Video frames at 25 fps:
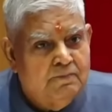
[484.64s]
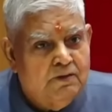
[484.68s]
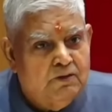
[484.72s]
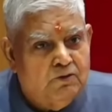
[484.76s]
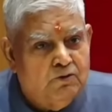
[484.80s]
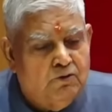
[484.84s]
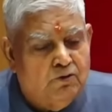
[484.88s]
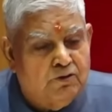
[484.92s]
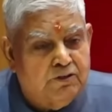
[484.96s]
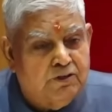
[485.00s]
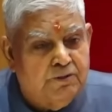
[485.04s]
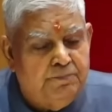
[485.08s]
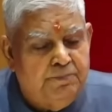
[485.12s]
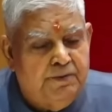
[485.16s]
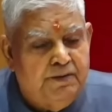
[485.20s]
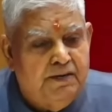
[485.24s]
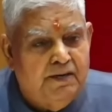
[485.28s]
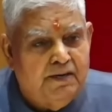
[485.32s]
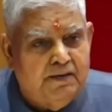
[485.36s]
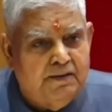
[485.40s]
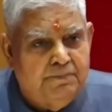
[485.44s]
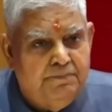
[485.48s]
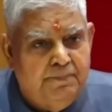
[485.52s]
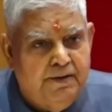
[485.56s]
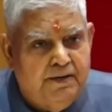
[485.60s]
Dr.
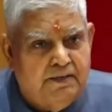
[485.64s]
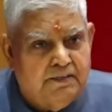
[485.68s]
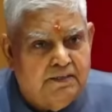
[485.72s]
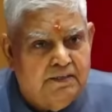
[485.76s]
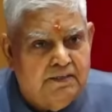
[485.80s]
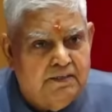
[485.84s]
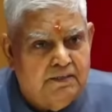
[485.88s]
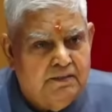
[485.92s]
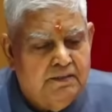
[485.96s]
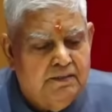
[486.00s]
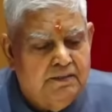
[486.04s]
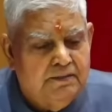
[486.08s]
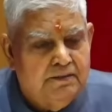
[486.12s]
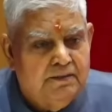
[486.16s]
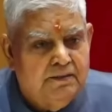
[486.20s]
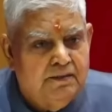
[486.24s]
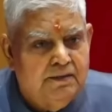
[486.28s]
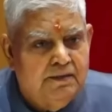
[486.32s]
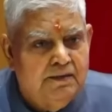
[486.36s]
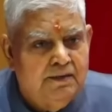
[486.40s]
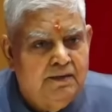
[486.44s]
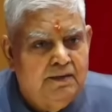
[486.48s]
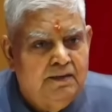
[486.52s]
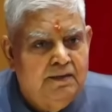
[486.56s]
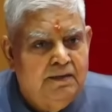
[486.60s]
B.R. Ambedkar
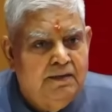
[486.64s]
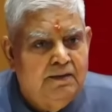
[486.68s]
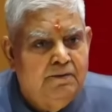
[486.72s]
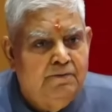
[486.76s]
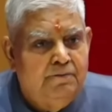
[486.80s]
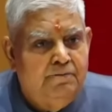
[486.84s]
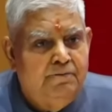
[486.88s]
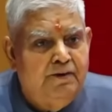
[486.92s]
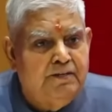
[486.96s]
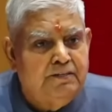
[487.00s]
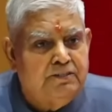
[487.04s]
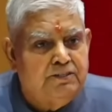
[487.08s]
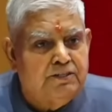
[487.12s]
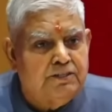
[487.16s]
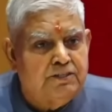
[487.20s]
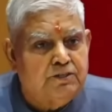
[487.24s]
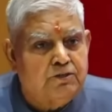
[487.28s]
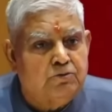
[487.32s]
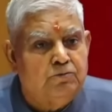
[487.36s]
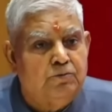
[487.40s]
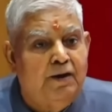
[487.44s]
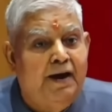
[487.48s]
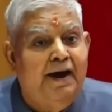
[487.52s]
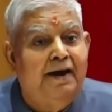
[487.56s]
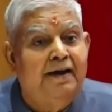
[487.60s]
ventures
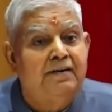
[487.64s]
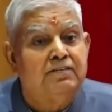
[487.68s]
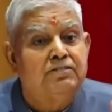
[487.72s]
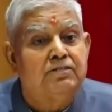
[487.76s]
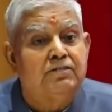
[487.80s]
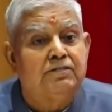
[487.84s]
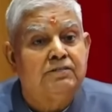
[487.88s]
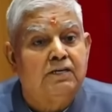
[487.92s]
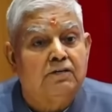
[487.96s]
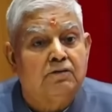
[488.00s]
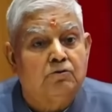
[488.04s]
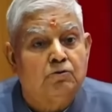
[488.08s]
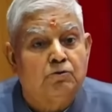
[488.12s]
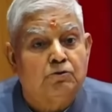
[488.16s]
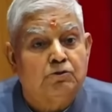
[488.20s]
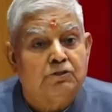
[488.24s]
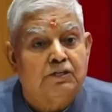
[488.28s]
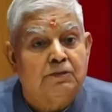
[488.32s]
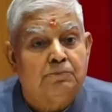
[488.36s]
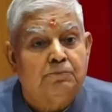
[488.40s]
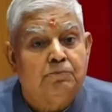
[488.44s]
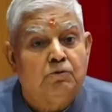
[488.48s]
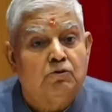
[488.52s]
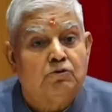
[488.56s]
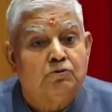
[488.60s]
to answer the
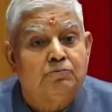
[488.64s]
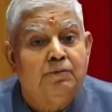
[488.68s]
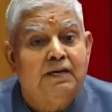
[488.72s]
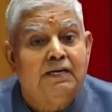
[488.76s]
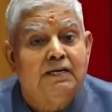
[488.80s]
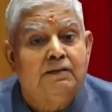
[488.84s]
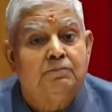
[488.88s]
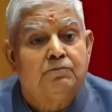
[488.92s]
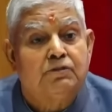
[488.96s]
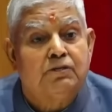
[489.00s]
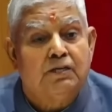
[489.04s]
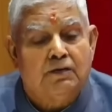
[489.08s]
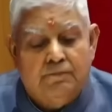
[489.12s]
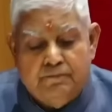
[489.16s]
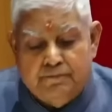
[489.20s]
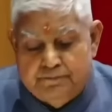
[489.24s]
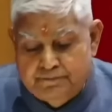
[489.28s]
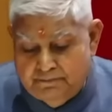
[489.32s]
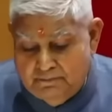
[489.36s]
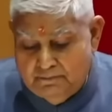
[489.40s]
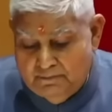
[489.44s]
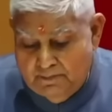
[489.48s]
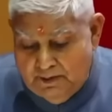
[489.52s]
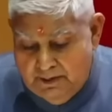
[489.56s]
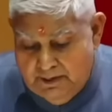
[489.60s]
question posed by
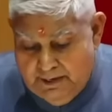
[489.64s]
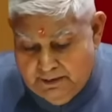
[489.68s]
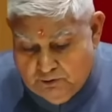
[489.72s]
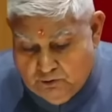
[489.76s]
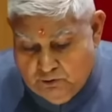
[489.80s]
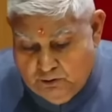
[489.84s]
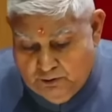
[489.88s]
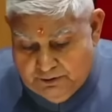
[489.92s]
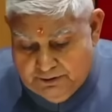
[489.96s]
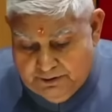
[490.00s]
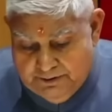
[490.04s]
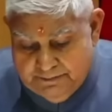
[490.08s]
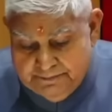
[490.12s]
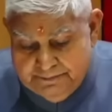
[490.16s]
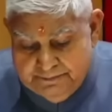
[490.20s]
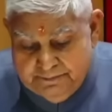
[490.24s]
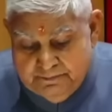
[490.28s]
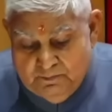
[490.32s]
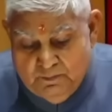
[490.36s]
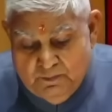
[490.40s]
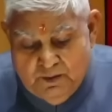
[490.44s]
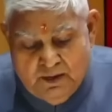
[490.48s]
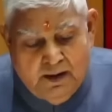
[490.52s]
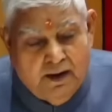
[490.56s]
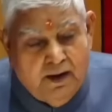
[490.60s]
himself. I quote,
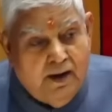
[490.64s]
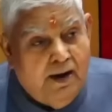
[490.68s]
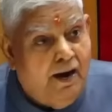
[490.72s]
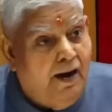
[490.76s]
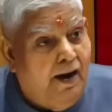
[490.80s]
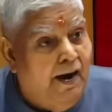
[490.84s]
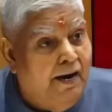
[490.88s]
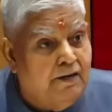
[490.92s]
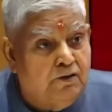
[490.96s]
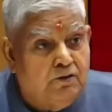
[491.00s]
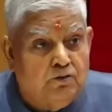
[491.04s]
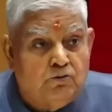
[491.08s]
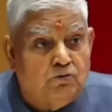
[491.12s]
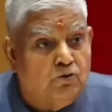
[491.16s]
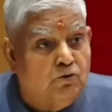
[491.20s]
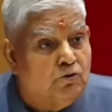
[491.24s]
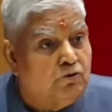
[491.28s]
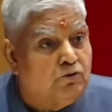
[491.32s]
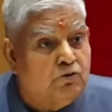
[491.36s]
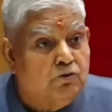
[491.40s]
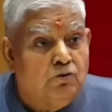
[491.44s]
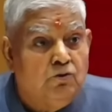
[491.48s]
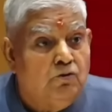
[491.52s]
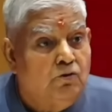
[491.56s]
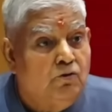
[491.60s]
I do
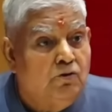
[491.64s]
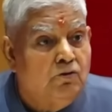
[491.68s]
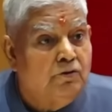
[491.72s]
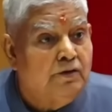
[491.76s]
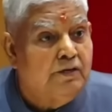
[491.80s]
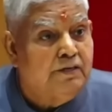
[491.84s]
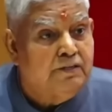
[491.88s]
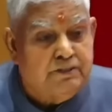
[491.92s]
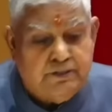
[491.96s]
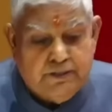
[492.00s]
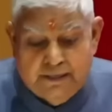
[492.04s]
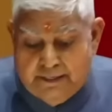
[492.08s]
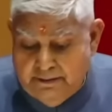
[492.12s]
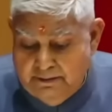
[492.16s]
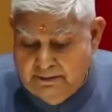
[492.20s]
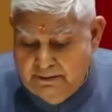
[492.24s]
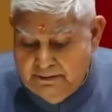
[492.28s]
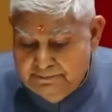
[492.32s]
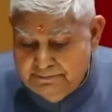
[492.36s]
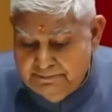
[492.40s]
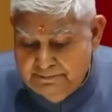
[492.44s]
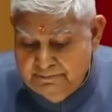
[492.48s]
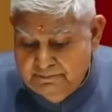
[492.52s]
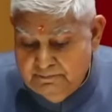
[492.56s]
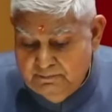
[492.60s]
not know, he said.
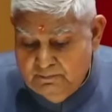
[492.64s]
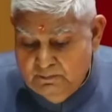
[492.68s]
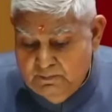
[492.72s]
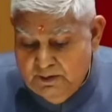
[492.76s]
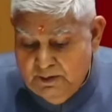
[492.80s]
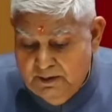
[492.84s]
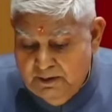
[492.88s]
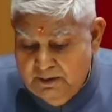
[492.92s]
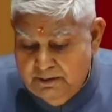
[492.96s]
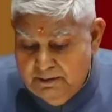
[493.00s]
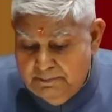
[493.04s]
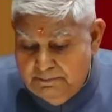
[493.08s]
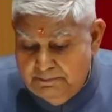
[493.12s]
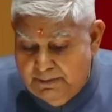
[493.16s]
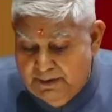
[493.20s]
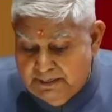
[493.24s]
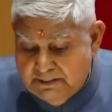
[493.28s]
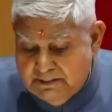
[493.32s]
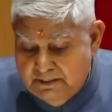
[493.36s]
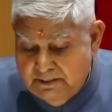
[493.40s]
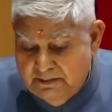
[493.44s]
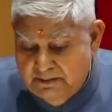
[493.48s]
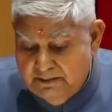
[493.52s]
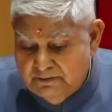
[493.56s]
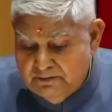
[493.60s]

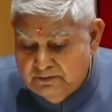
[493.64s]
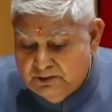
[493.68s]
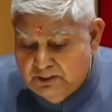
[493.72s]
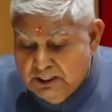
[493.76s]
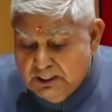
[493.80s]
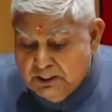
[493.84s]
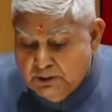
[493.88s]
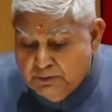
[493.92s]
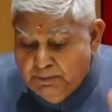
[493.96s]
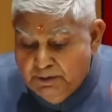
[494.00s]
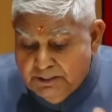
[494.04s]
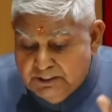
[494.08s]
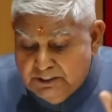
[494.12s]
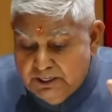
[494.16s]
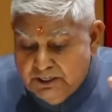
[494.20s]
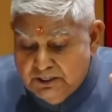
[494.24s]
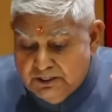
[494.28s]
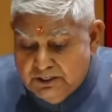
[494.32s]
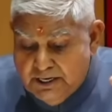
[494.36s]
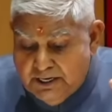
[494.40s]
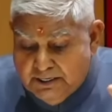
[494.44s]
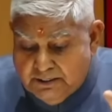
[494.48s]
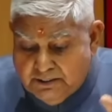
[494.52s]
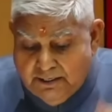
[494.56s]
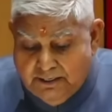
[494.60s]
But this much is
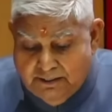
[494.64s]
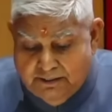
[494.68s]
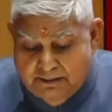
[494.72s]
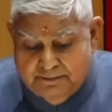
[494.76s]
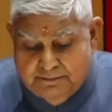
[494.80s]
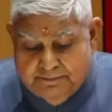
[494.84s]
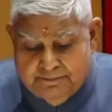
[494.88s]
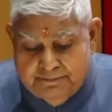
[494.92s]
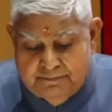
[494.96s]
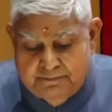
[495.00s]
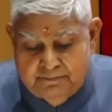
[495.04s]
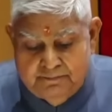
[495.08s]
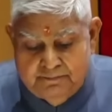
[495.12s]
certain,